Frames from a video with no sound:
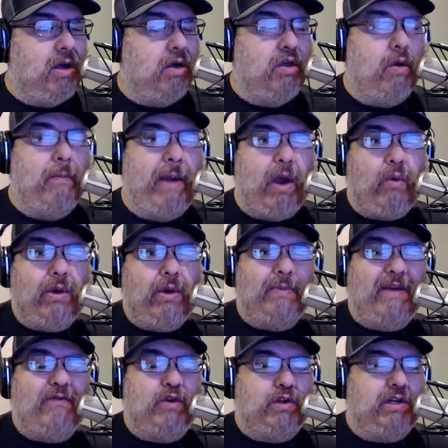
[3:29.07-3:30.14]
Although, bear with
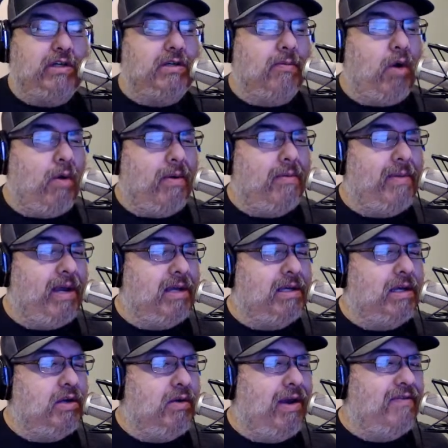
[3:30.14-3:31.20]
me for just a moment because
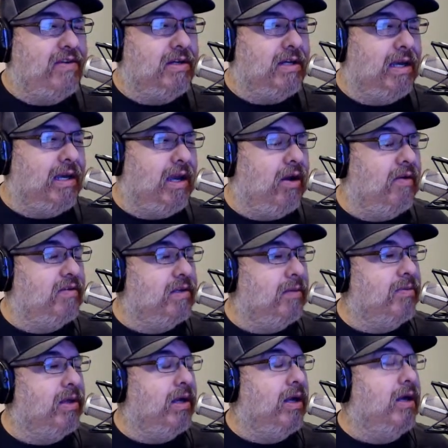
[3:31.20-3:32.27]
I do have to take care of
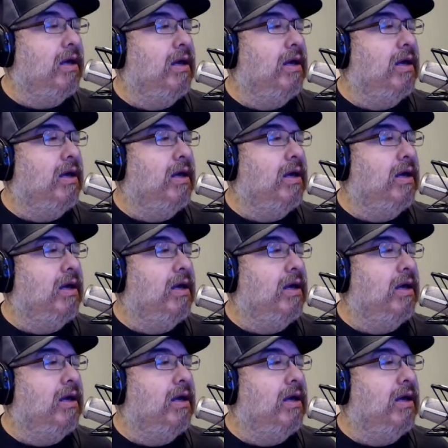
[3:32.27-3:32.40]
something